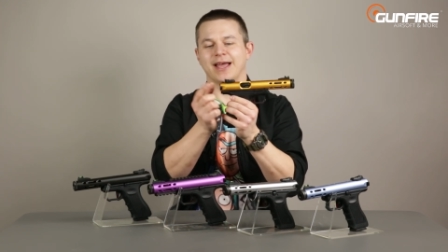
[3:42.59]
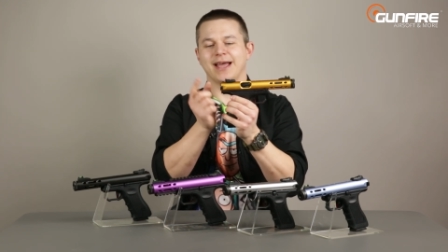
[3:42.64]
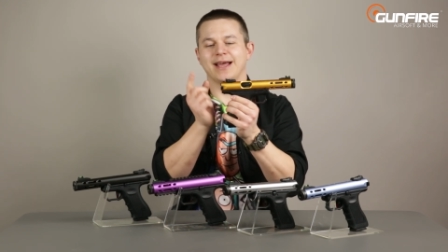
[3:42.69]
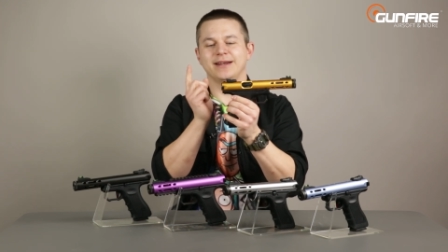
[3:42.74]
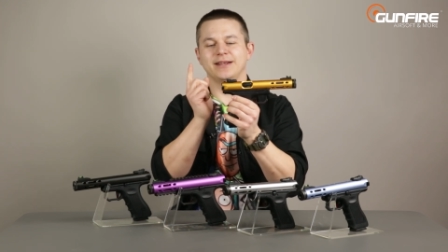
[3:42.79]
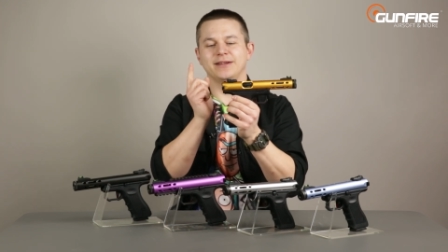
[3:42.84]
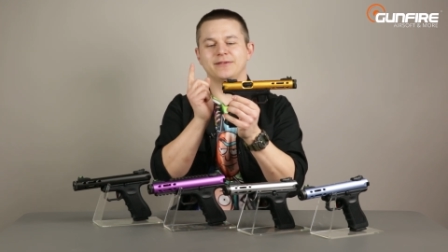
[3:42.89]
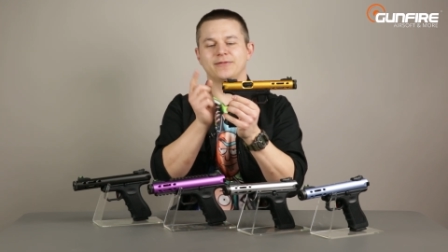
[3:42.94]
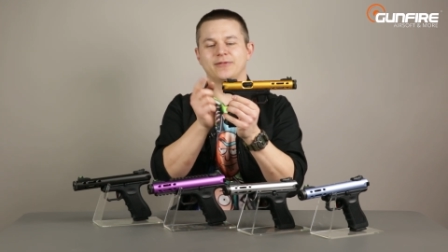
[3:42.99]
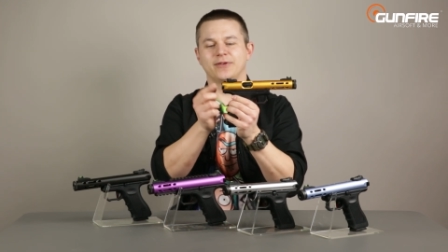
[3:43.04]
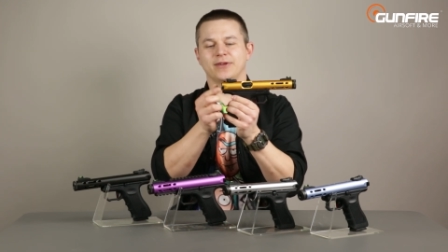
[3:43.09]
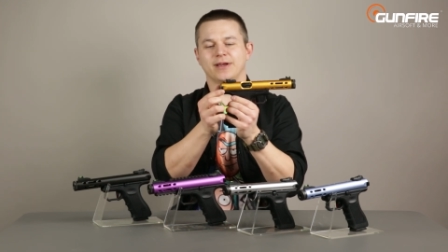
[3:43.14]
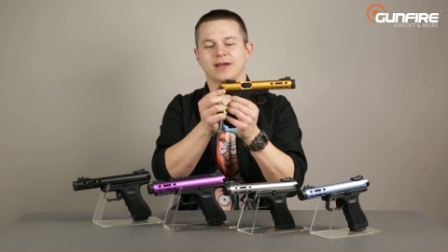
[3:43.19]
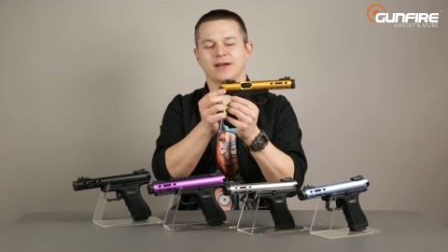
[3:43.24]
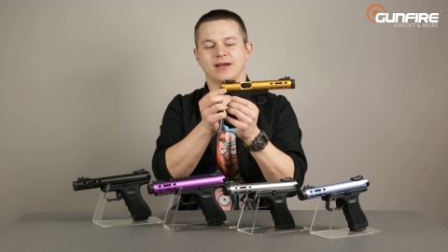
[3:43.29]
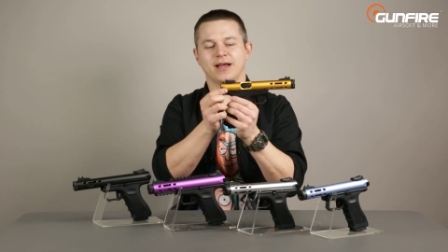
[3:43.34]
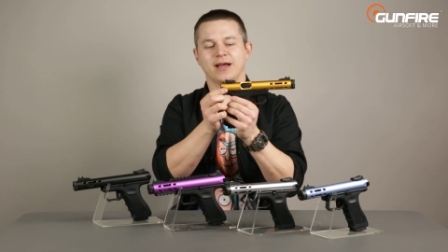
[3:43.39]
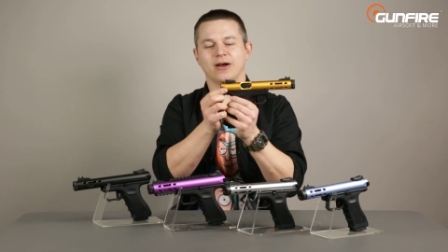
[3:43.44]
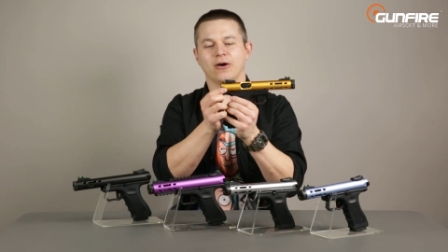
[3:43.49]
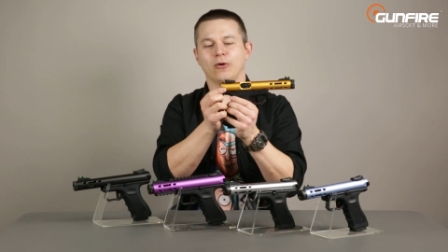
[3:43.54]
And it
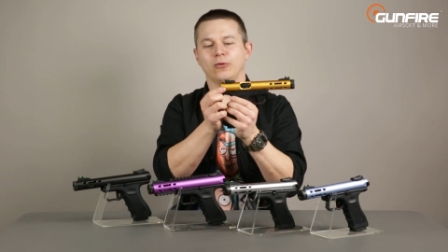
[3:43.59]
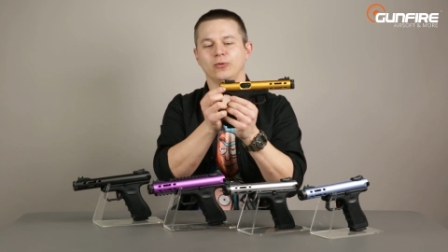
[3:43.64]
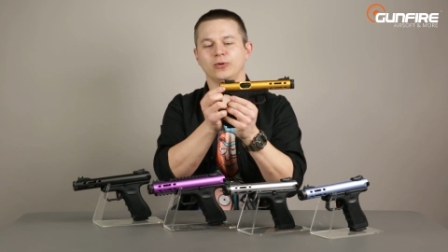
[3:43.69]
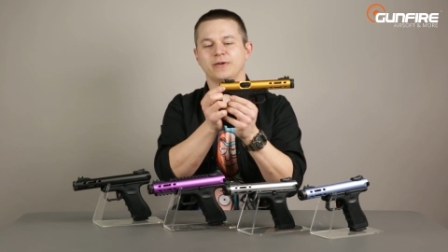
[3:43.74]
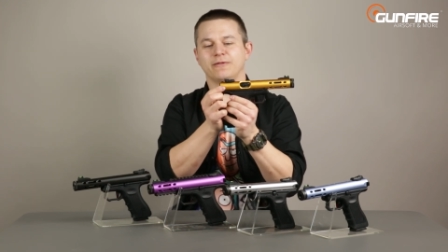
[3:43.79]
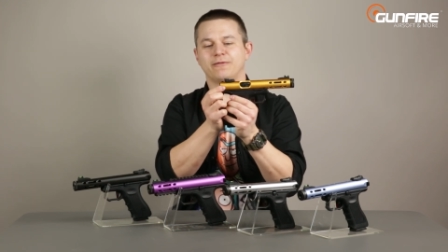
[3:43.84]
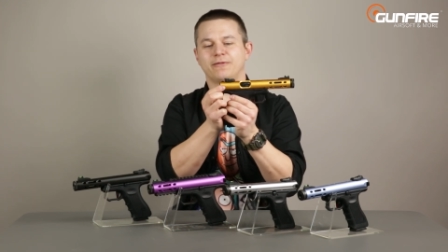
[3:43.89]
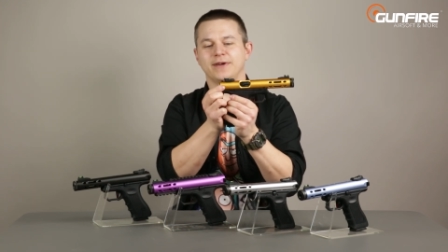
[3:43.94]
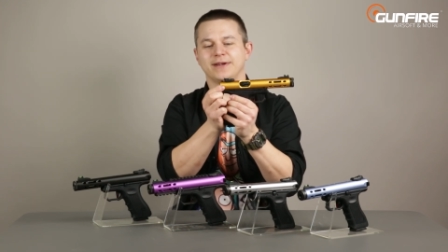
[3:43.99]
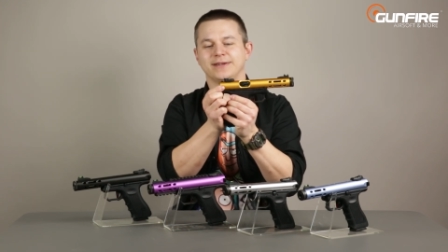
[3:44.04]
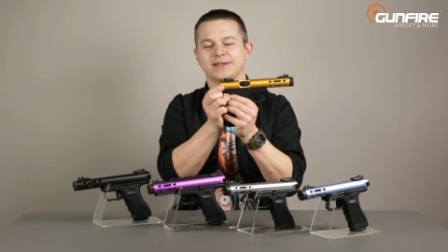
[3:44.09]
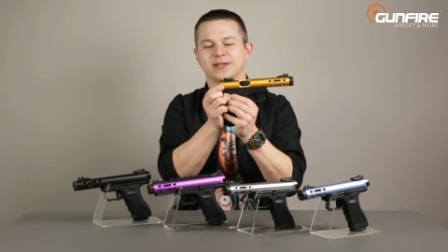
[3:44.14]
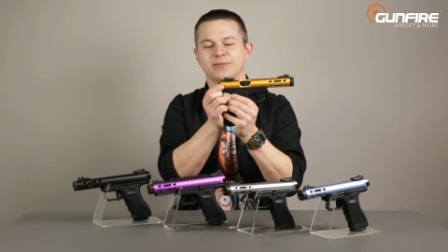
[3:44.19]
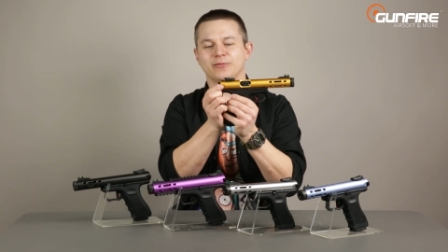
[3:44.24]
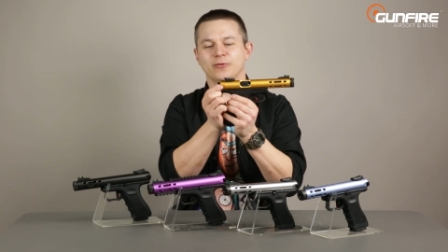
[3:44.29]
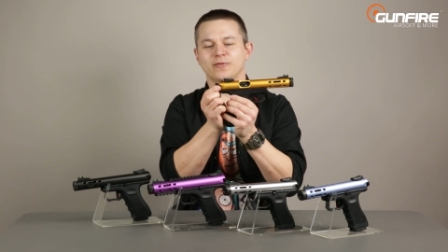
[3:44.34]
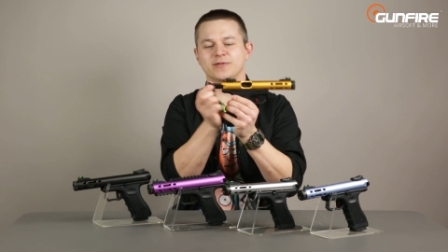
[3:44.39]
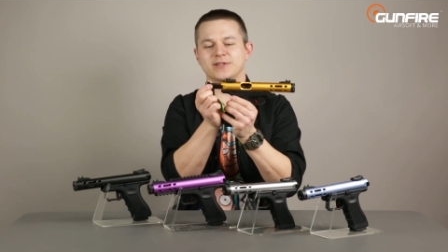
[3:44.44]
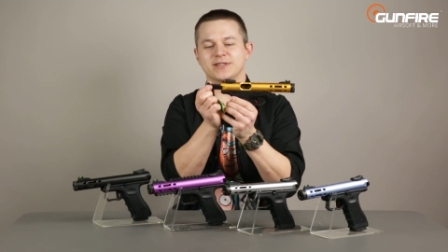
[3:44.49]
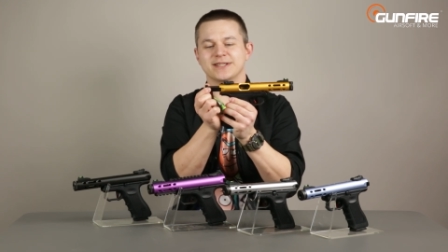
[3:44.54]
uh, only thing that
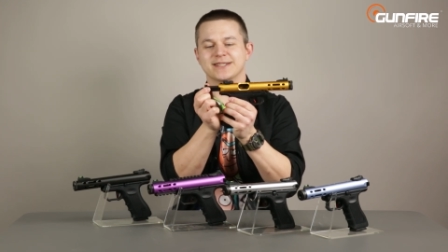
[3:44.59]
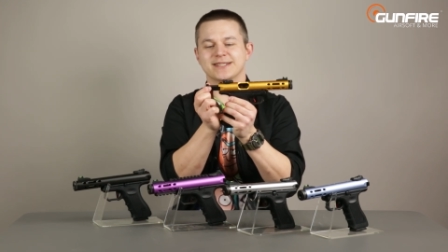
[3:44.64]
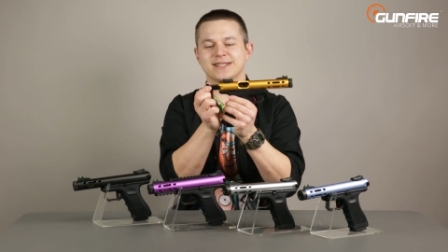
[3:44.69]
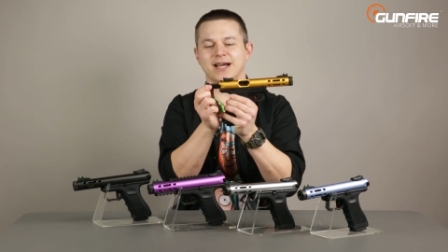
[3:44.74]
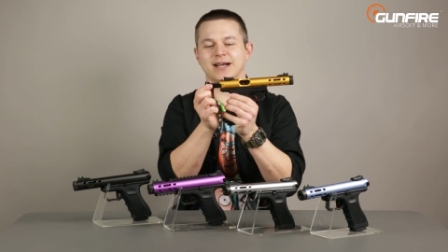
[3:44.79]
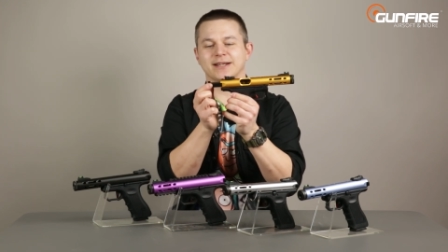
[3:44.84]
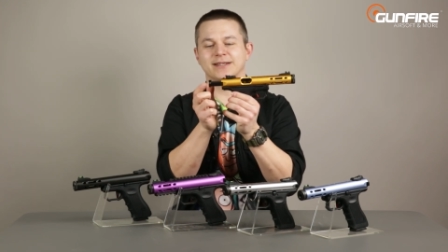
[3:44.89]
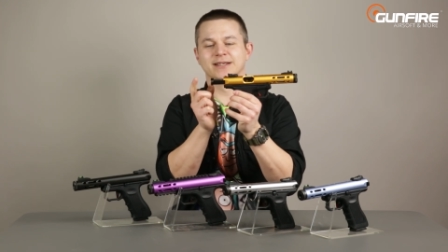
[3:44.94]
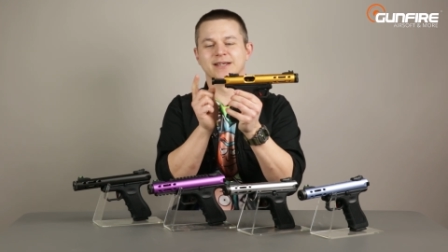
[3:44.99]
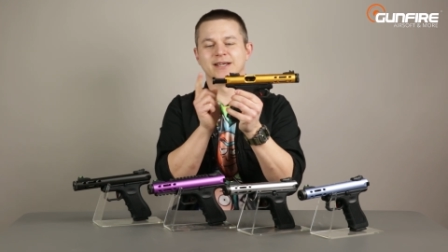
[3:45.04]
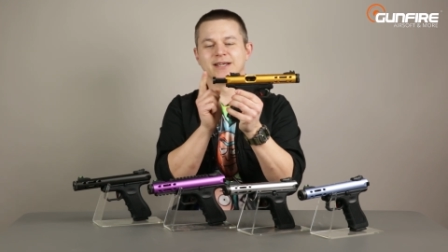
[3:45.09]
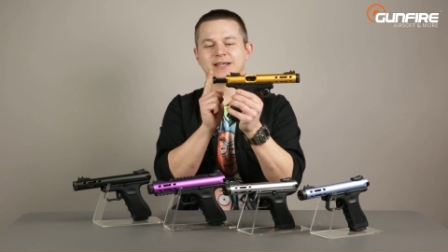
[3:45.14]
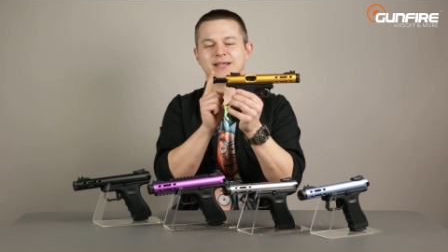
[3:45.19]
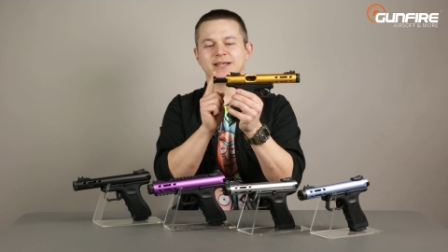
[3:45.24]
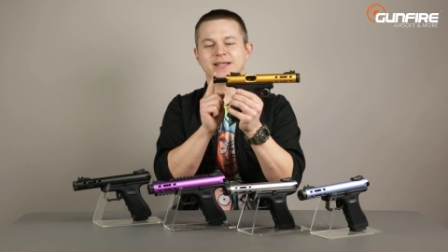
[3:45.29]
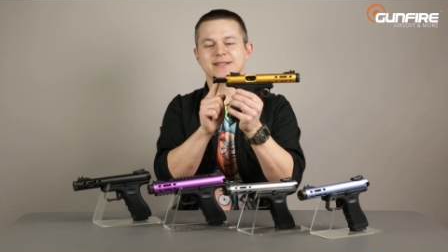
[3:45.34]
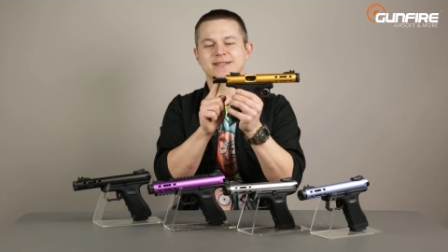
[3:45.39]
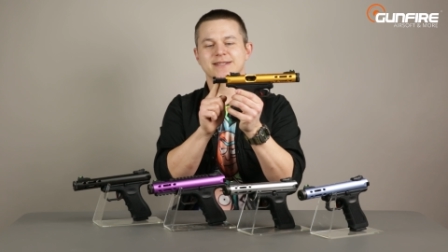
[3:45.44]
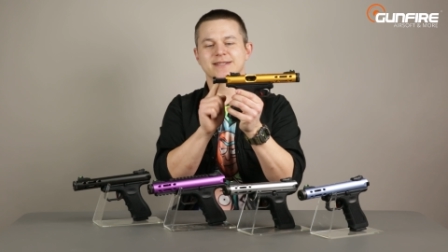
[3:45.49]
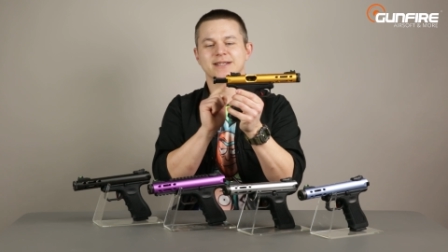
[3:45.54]
moves inside
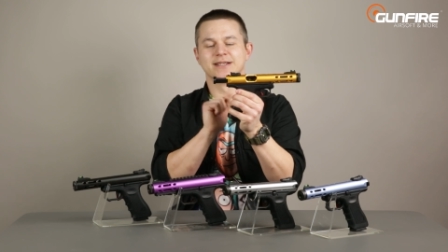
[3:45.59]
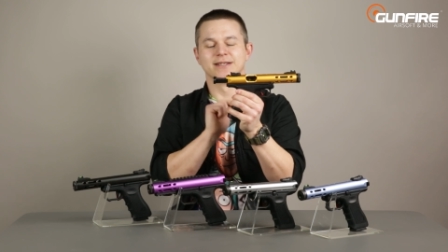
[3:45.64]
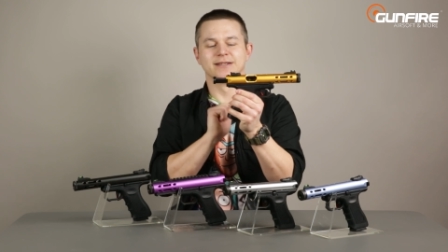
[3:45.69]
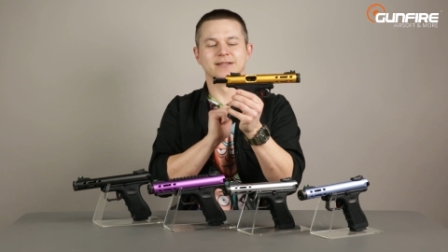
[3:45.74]
is